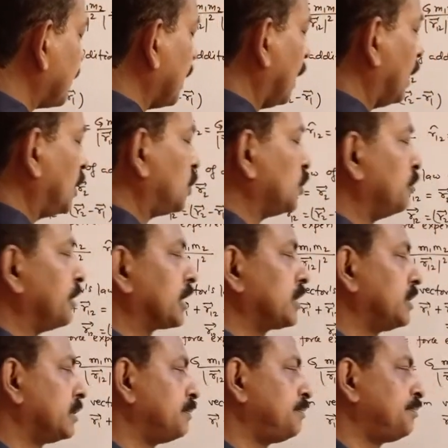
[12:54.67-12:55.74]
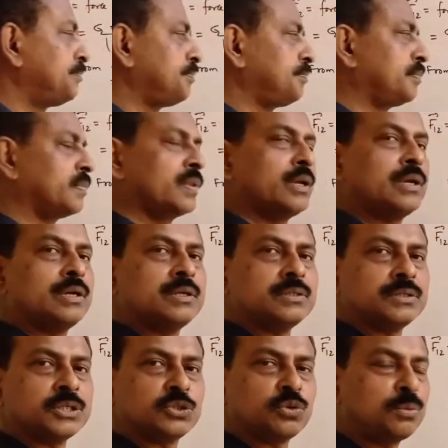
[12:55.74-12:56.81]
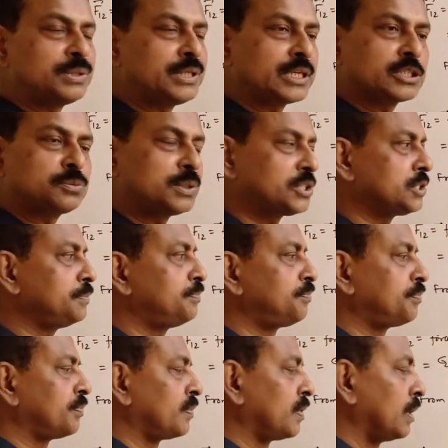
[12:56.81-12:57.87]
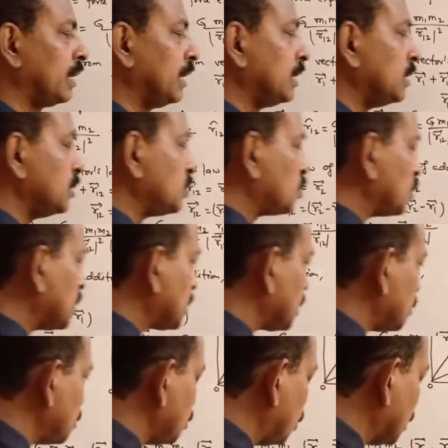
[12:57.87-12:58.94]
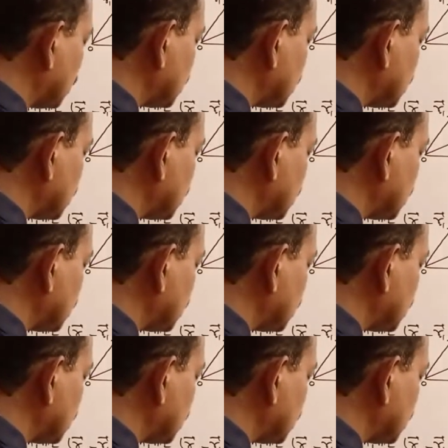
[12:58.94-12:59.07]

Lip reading: R2 vector. This will be the expression. So this is your